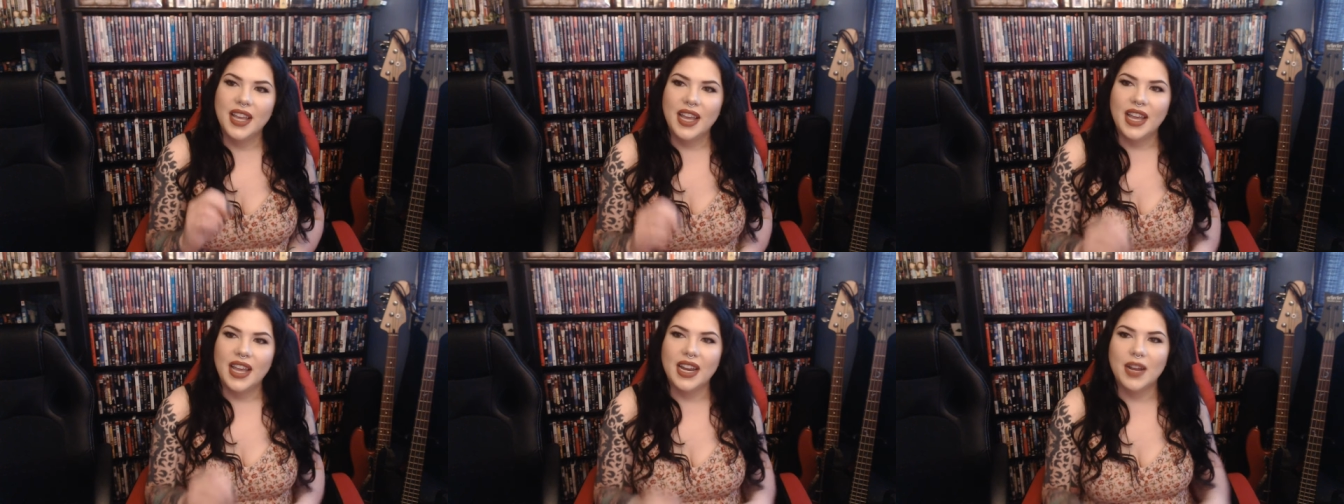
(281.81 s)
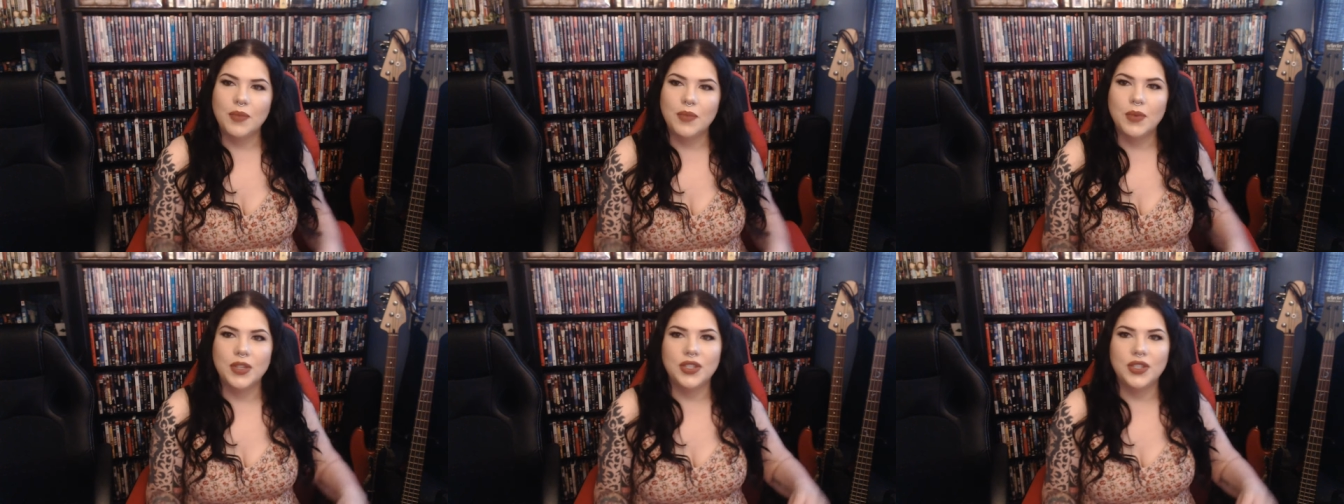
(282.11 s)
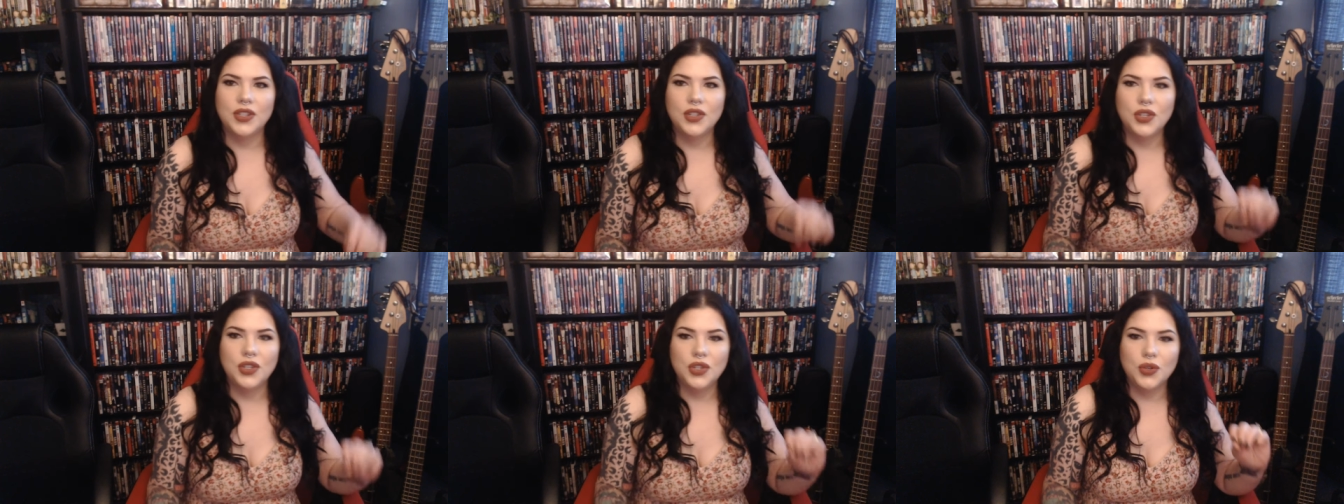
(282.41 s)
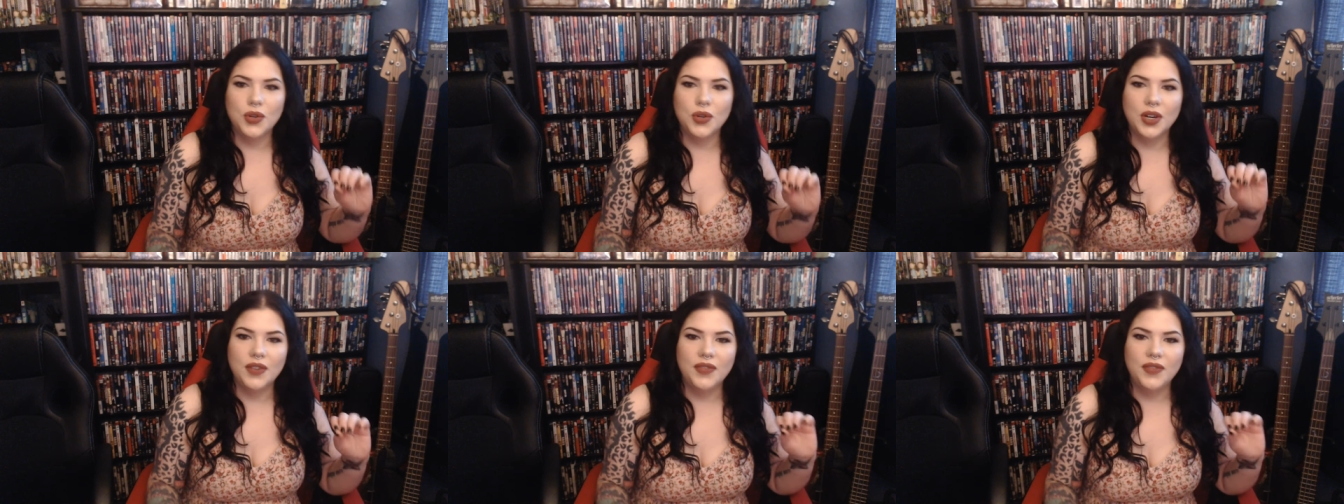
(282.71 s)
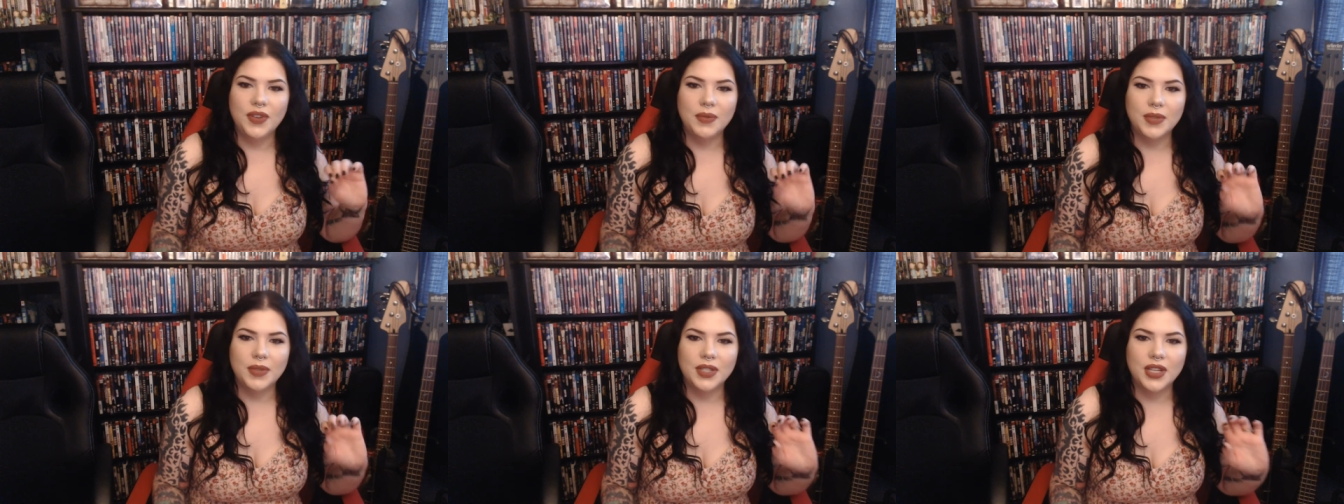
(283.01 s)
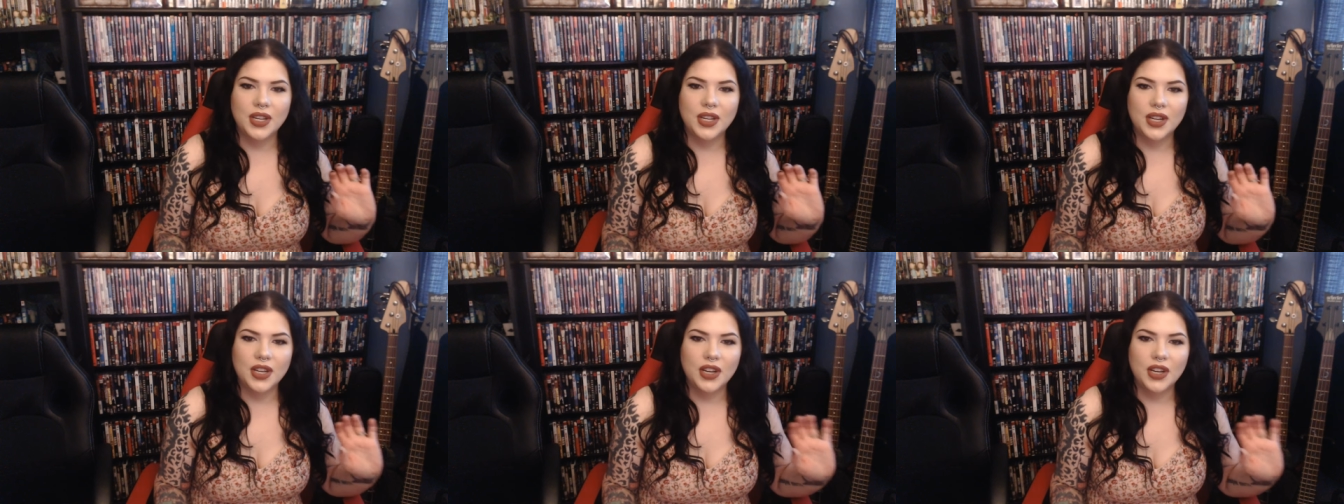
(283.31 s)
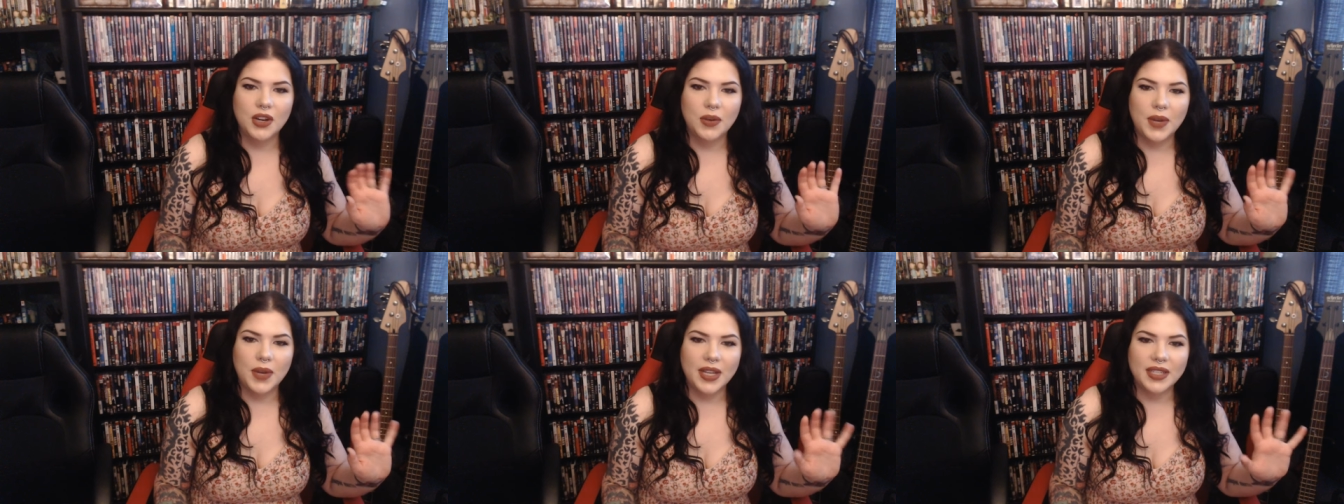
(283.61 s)
And I wasn't sure if it was going to
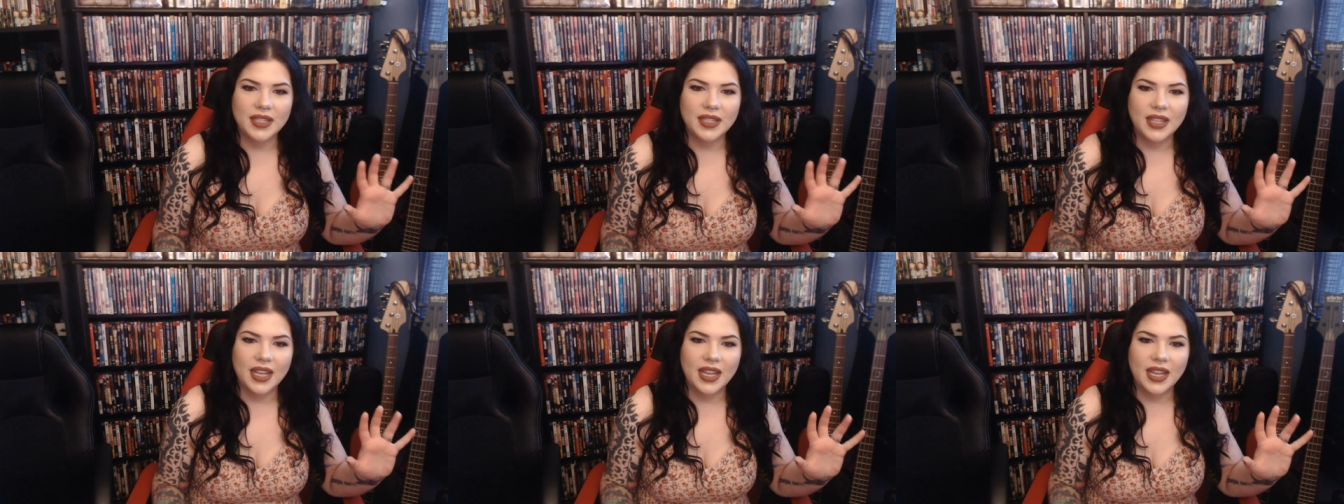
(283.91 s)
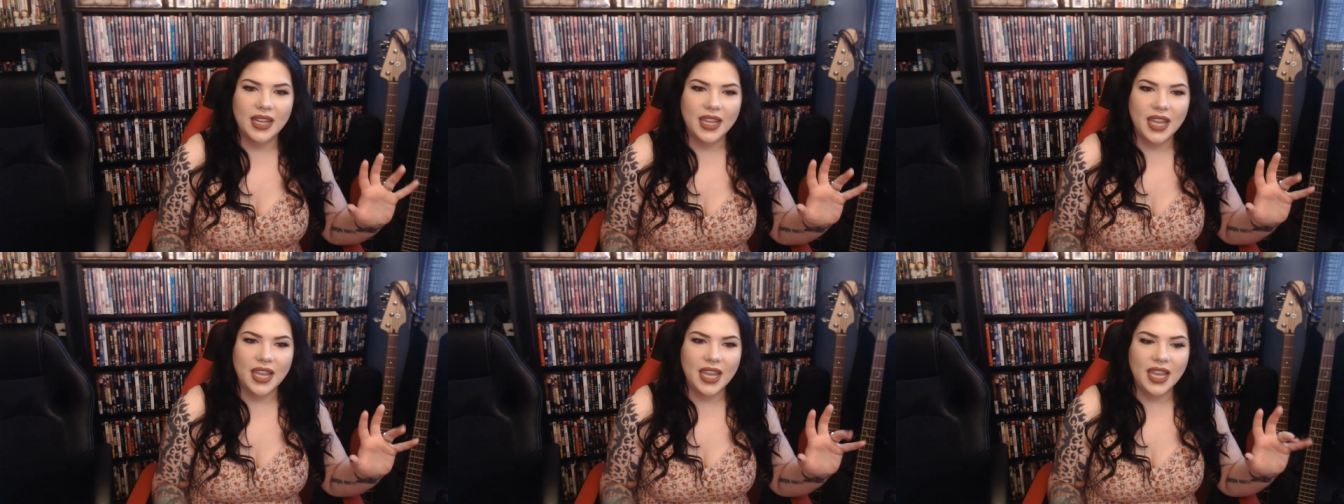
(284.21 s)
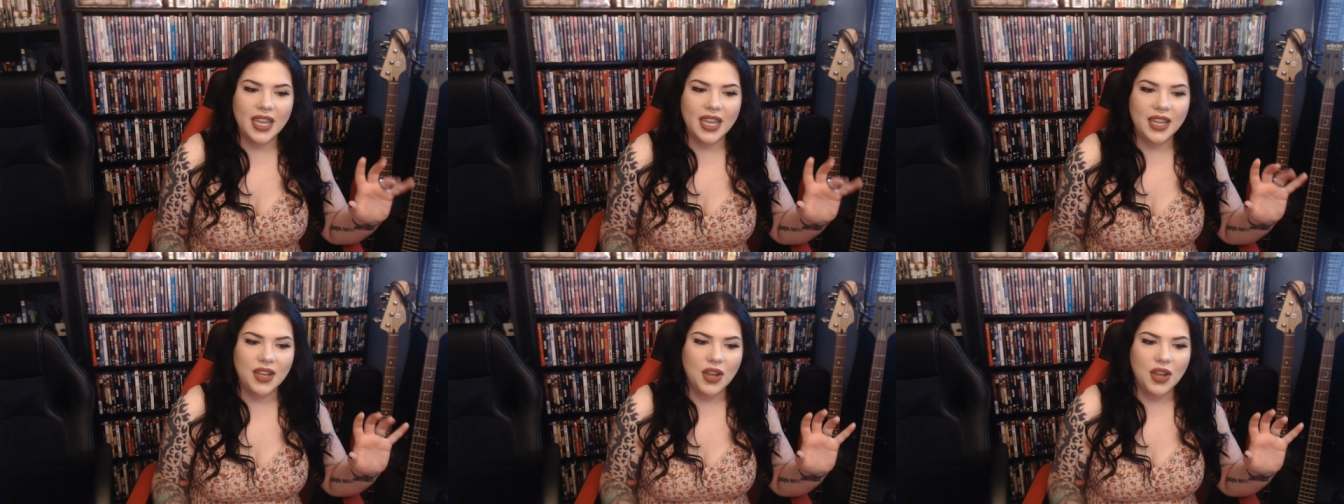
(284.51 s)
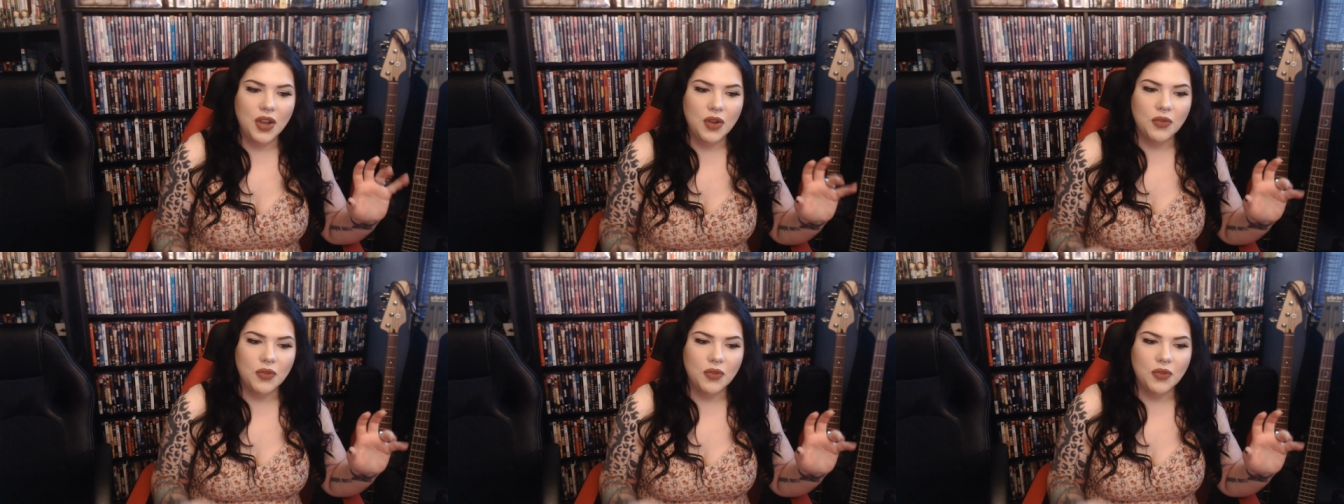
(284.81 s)
go as like a